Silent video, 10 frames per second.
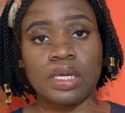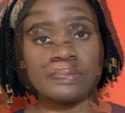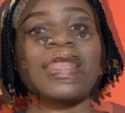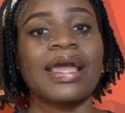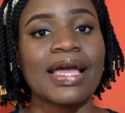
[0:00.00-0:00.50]

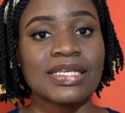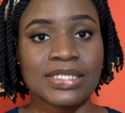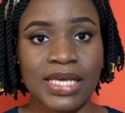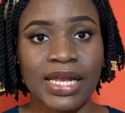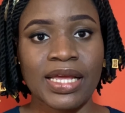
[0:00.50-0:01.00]
Like I
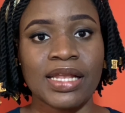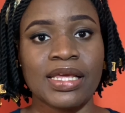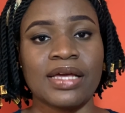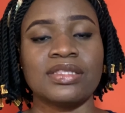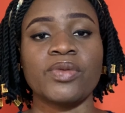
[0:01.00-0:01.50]
said
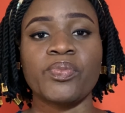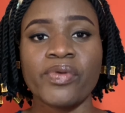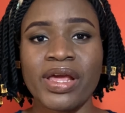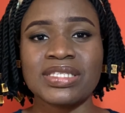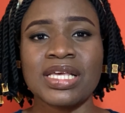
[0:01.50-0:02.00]
earlier, the
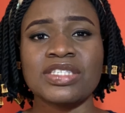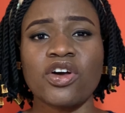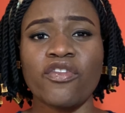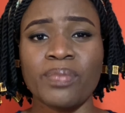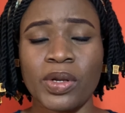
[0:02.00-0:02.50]
presence
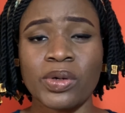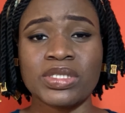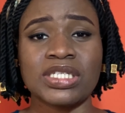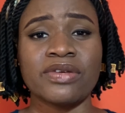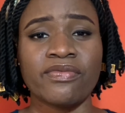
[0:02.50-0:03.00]
of blood
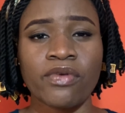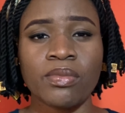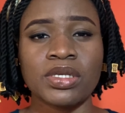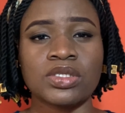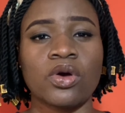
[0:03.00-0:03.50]
in the
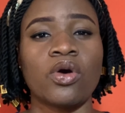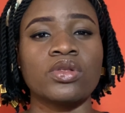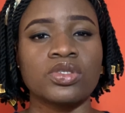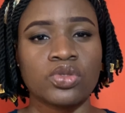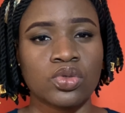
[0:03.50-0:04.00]
vomit or the
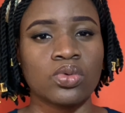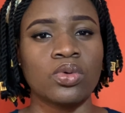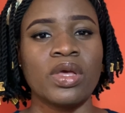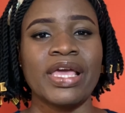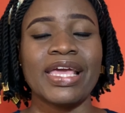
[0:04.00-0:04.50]
stool
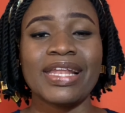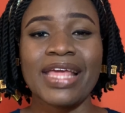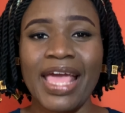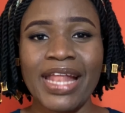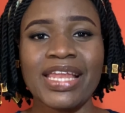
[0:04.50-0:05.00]
in
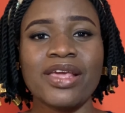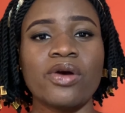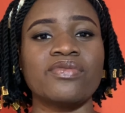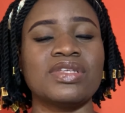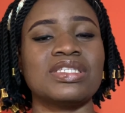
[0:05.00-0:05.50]
any of
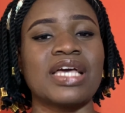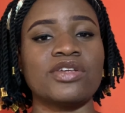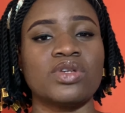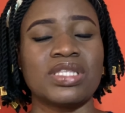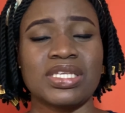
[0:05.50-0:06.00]
these
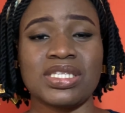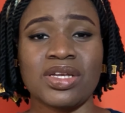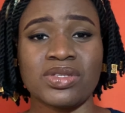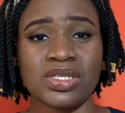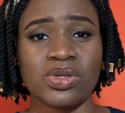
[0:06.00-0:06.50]
gastrointestinal
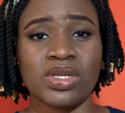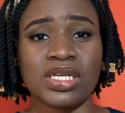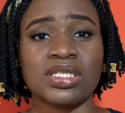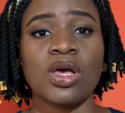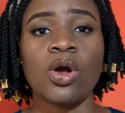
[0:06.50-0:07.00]
disorders
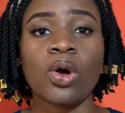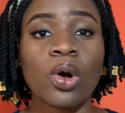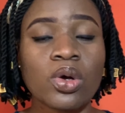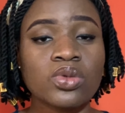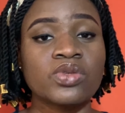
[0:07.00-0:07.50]

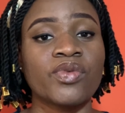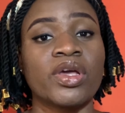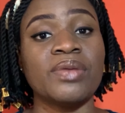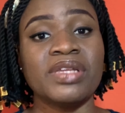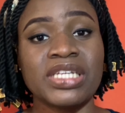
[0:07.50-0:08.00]
calls for
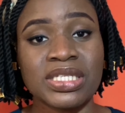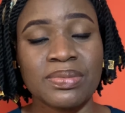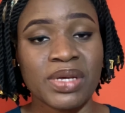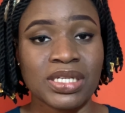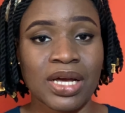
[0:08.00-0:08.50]
immediate
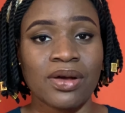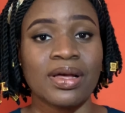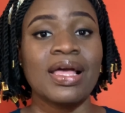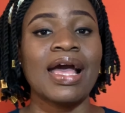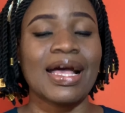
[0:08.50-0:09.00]
medical
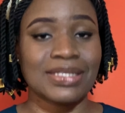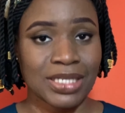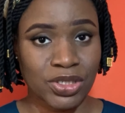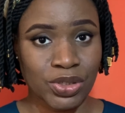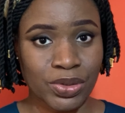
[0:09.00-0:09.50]

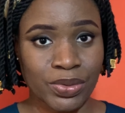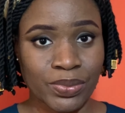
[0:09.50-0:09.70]
attention.